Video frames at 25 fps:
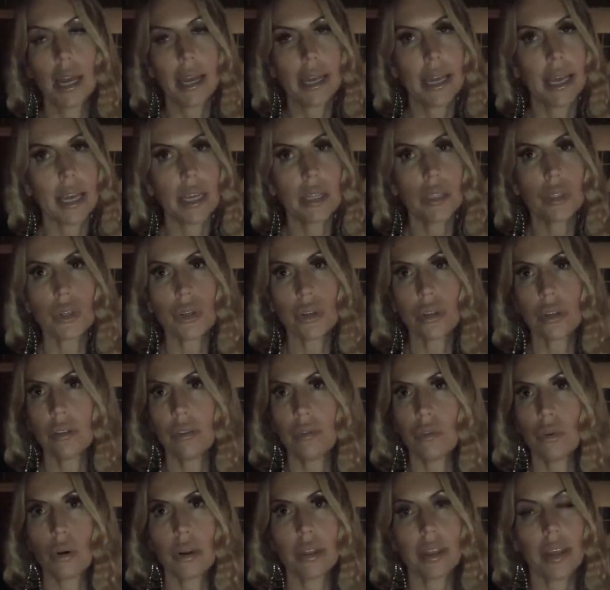Cancer in the
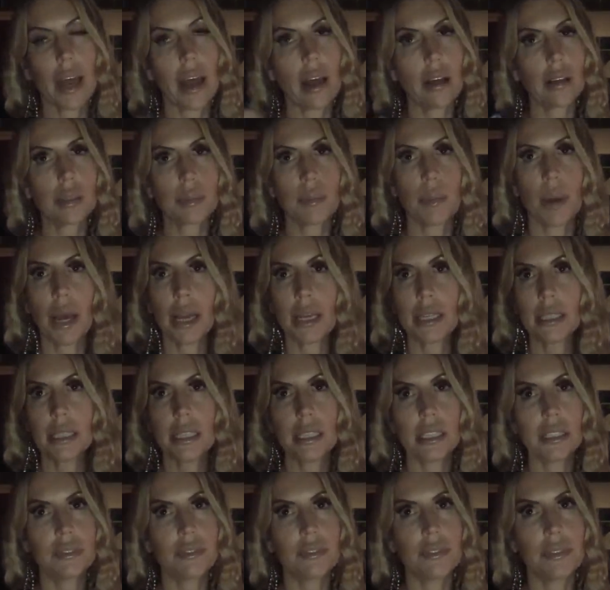4th house,
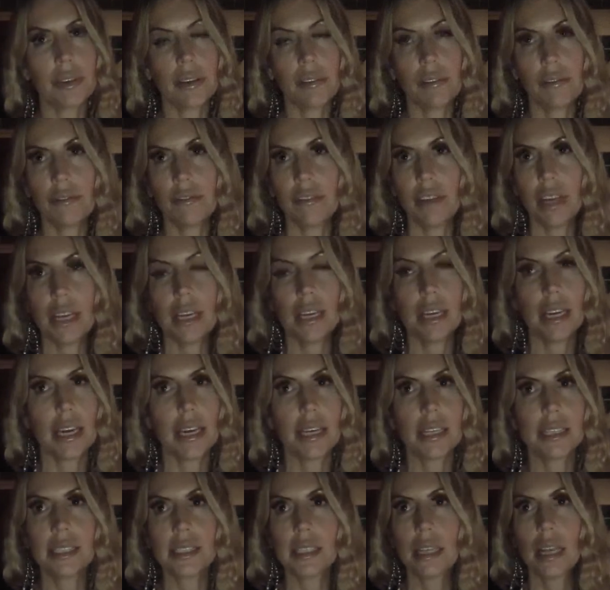Pisces
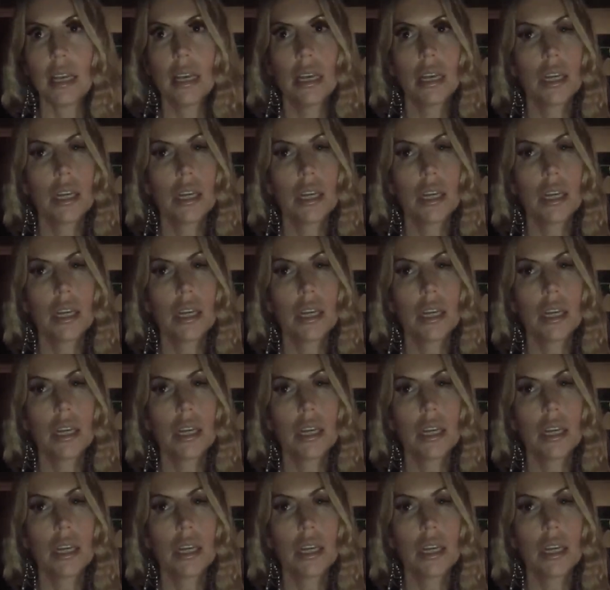Venus,